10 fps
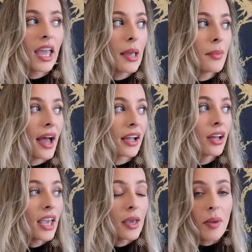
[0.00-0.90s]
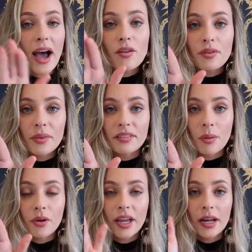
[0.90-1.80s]
came back, came out from the
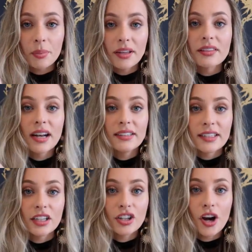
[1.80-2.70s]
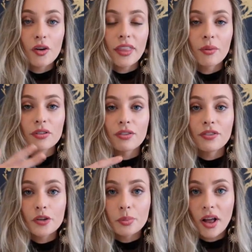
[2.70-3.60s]
subway in a place that I didn't know, that was a
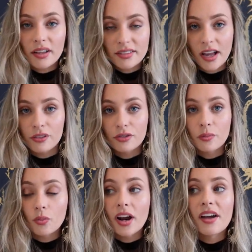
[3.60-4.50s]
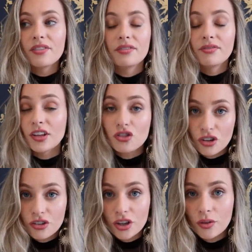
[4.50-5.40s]
few blocks down from where I've
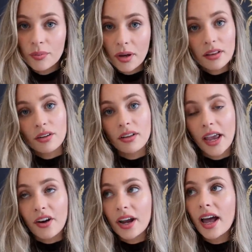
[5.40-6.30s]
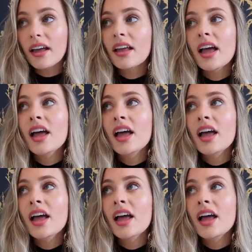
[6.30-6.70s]
ventured to in my little area.